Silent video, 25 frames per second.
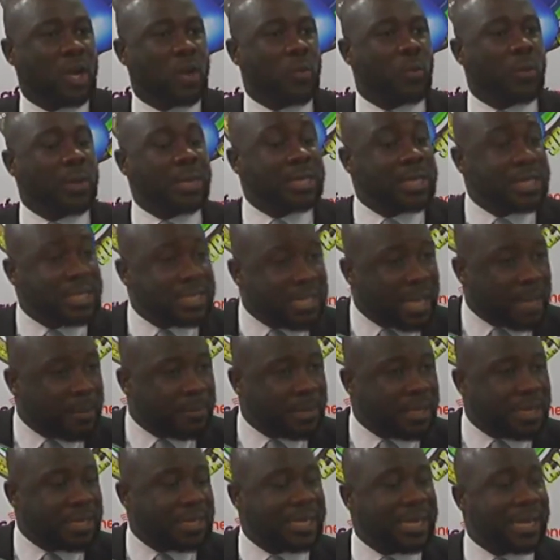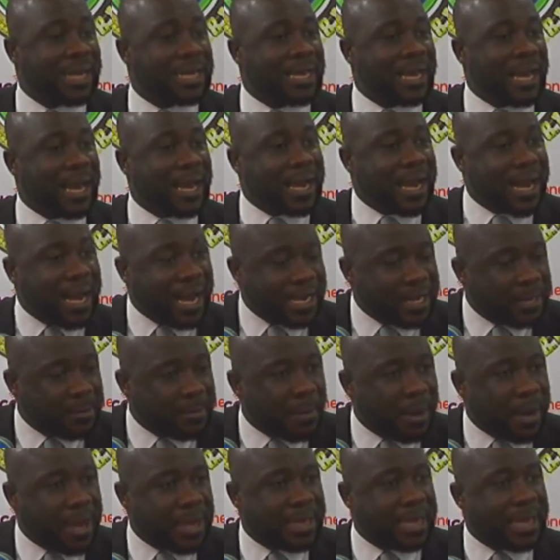we determine you get the kind
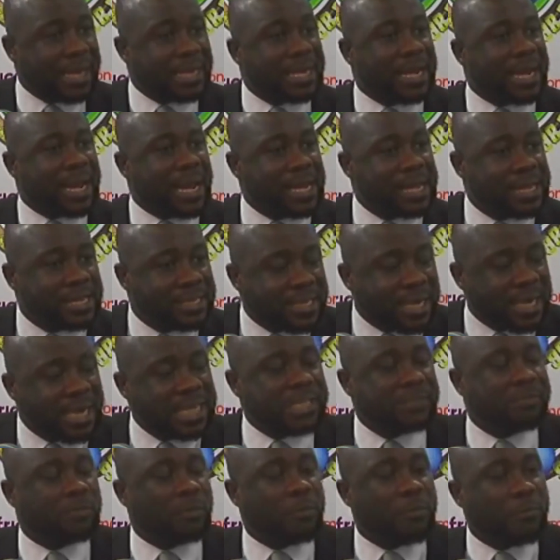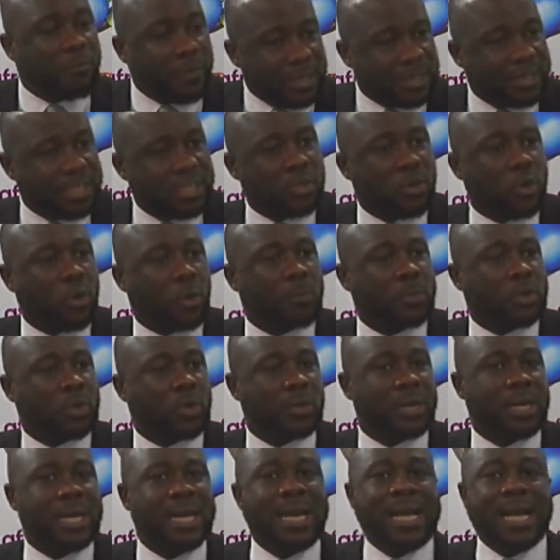caliber, you get the kind integrity for fight this
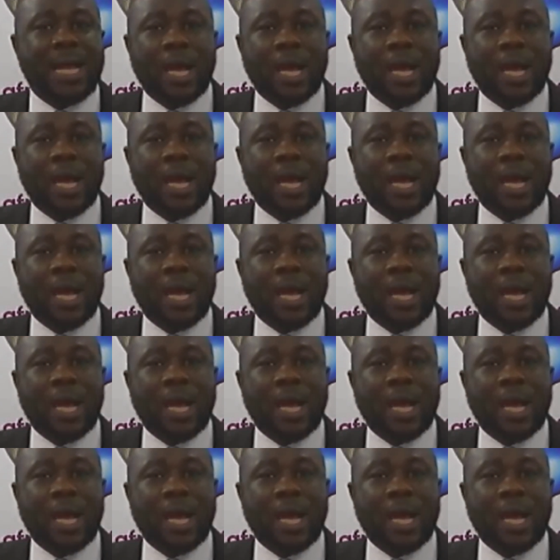corruption.